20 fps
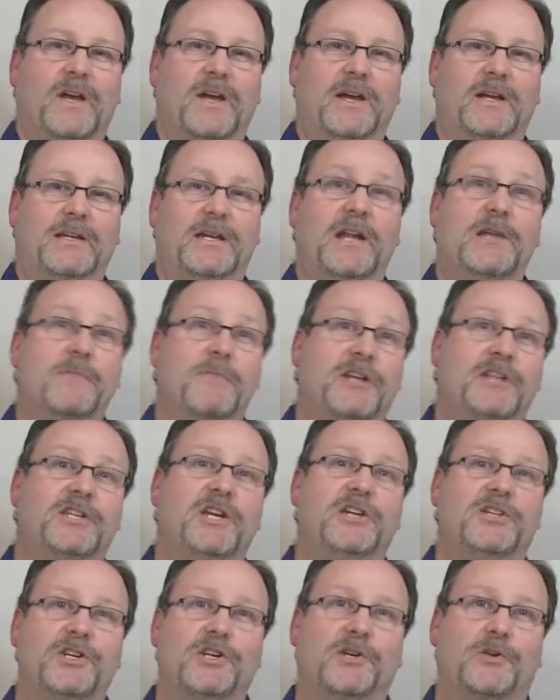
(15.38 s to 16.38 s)
getting my
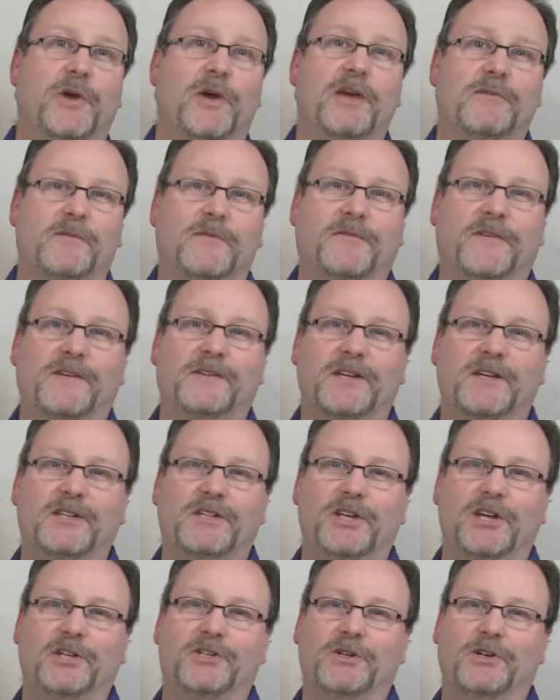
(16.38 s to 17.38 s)
teaching degree, I was a phys ed
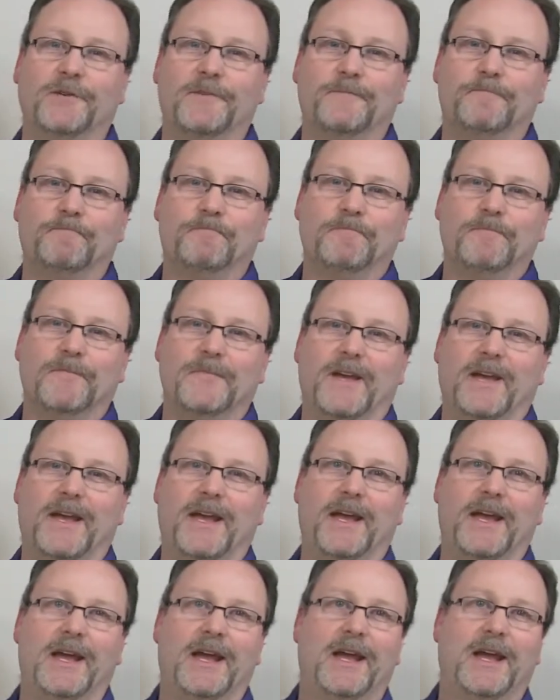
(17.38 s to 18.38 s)
teacher.
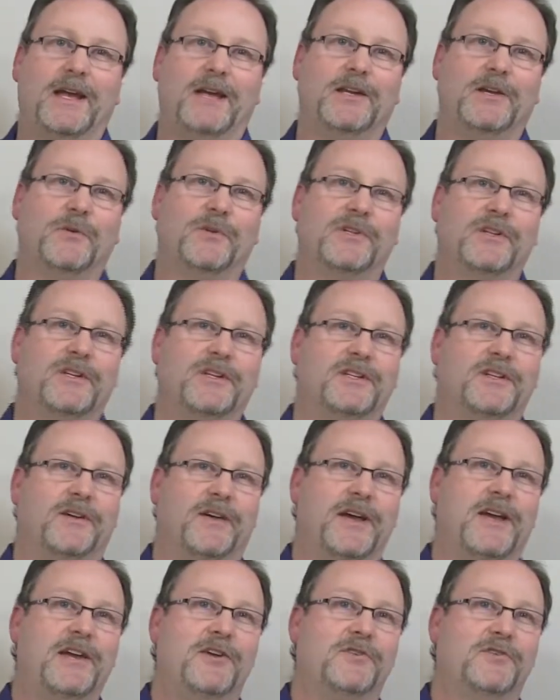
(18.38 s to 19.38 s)
And it wasn't until
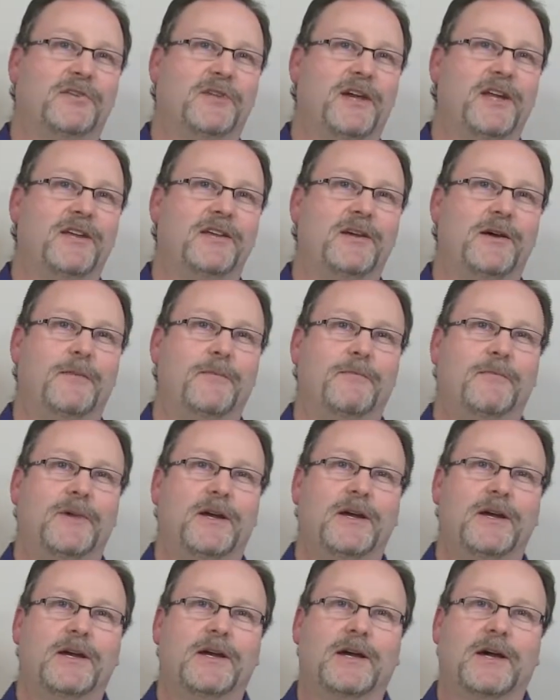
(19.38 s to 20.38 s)
8 years later that
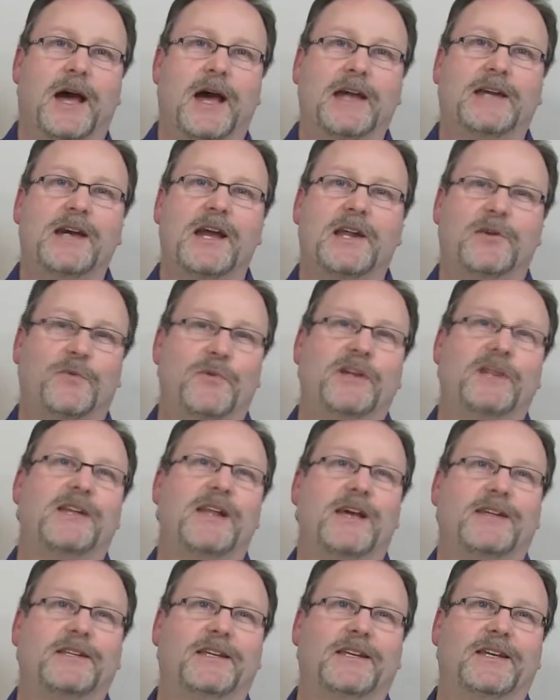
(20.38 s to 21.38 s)
I kind of
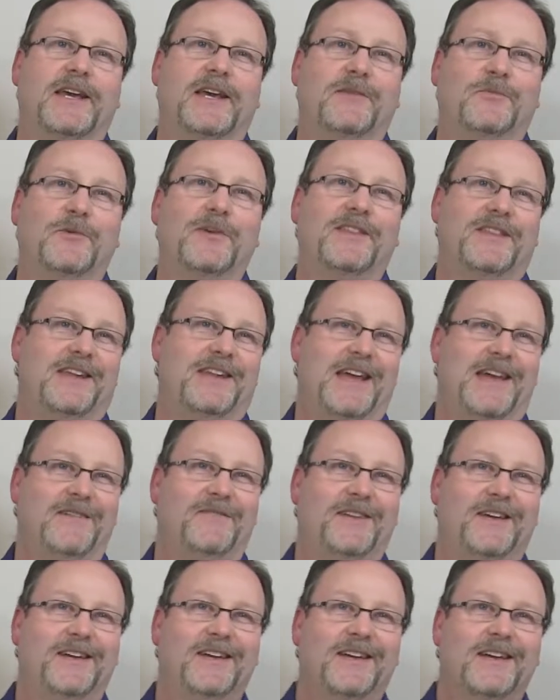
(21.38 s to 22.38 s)
reconnected again with the
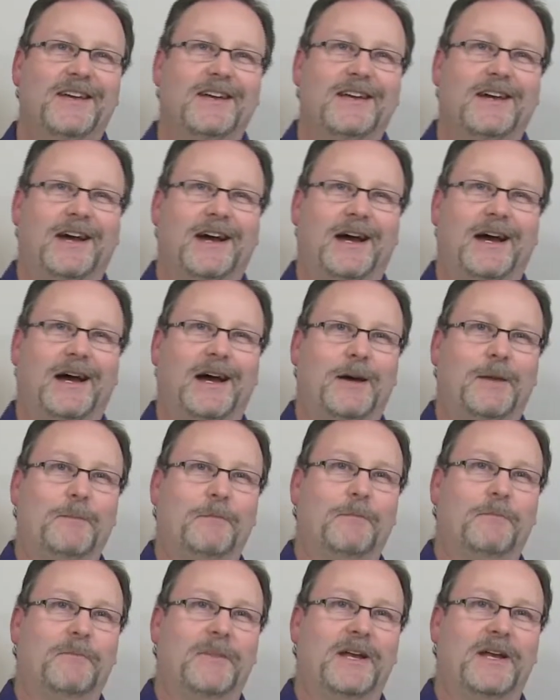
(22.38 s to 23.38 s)
Navy.
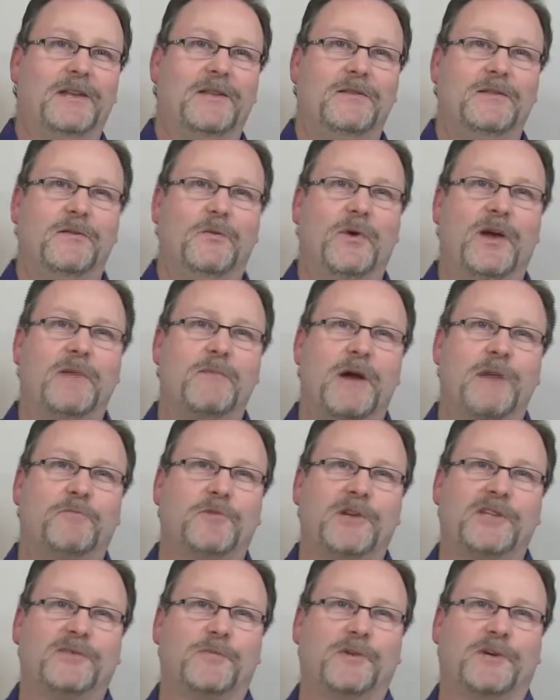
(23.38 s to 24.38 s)
In the way my
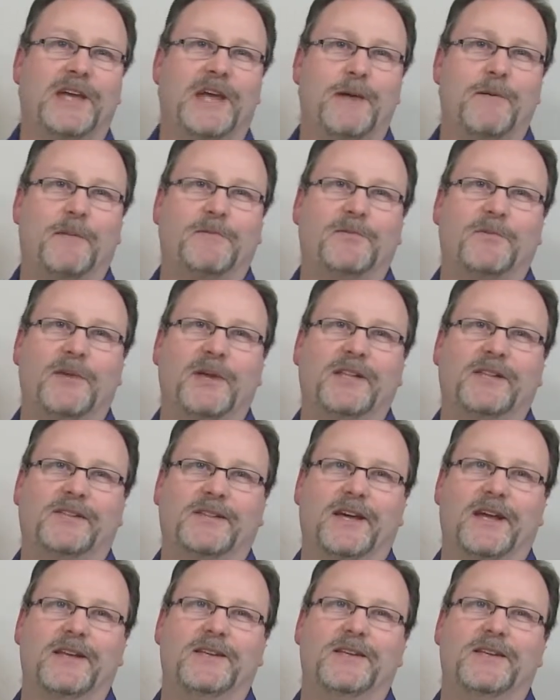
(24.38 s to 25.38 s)
principal came up to me and
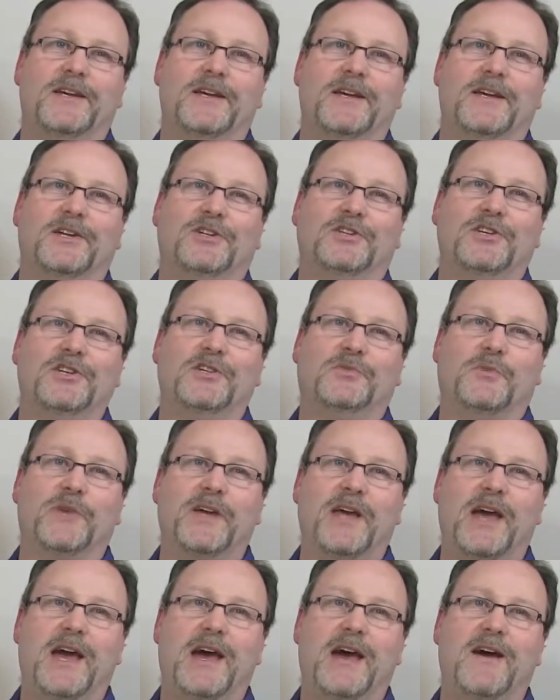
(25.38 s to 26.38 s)
said, geez, we
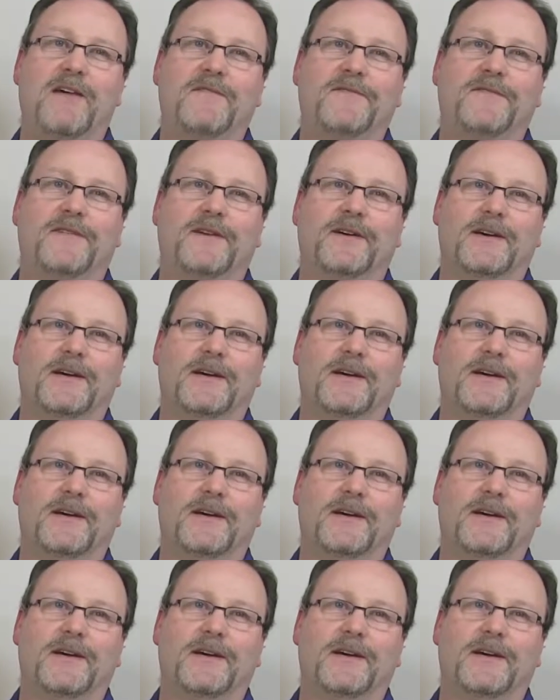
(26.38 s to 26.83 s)
have